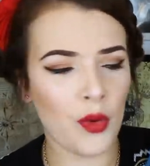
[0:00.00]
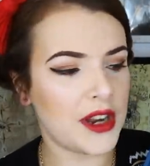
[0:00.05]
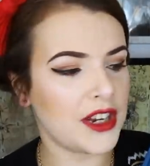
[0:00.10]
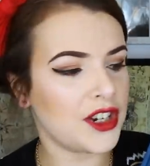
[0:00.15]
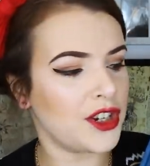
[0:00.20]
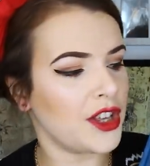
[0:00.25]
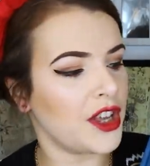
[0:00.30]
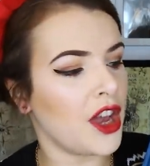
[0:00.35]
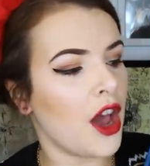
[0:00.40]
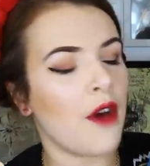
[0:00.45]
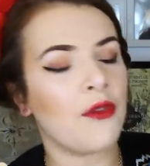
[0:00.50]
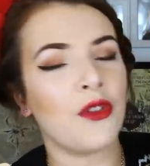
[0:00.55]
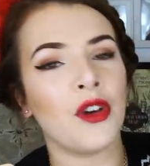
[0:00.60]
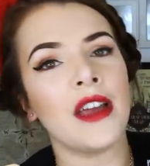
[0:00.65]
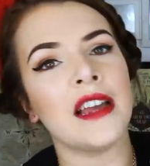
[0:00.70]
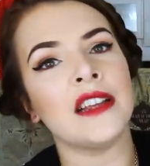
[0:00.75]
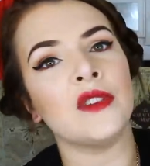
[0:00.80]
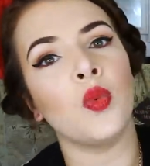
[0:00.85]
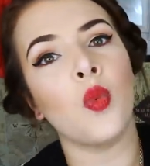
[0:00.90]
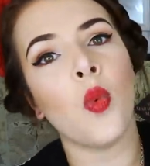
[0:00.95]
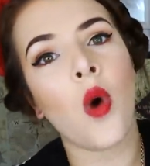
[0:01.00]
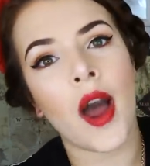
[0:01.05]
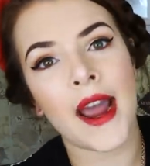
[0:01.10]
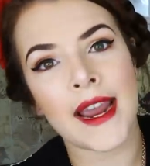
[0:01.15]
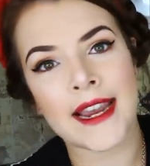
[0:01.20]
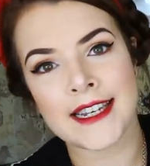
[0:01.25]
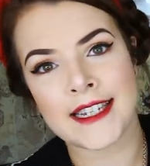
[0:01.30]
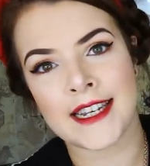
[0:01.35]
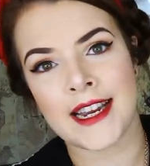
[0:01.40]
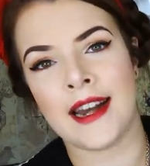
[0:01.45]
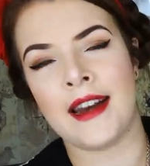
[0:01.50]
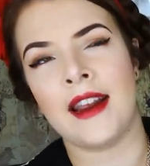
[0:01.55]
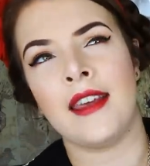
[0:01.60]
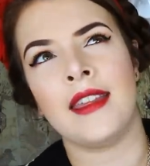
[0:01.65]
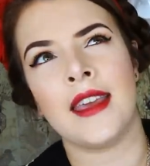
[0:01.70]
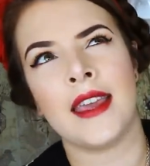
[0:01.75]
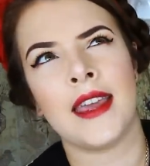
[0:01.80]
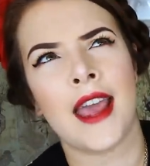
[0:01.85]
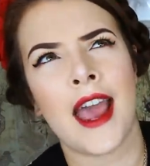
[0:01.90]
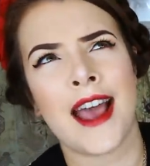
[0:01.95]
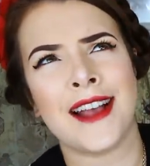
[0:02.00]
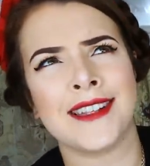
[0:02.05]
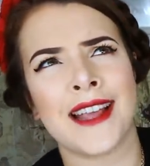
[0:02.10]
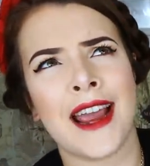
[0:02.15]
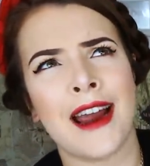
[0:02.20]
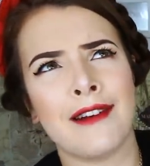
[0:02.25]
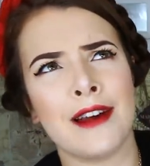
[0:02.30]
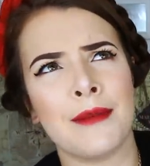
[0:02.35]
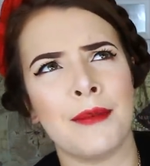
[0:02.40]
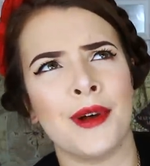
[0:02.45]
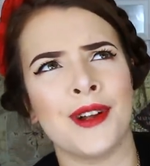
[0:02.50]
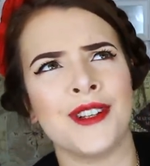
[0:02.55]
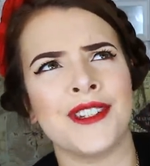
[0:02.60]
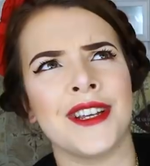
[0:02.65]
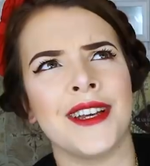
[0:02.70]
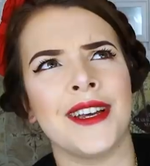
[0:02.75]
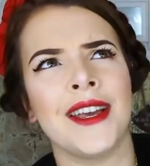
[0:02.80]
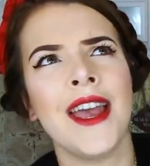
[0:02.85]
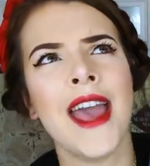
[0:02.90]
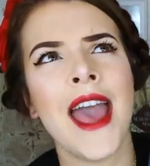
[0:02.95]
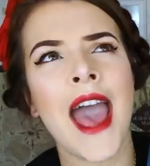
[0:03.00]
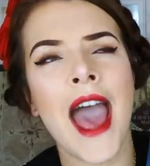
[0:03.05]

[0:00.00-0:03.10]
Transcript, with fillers: which the cover is white and I think it has Harry Potter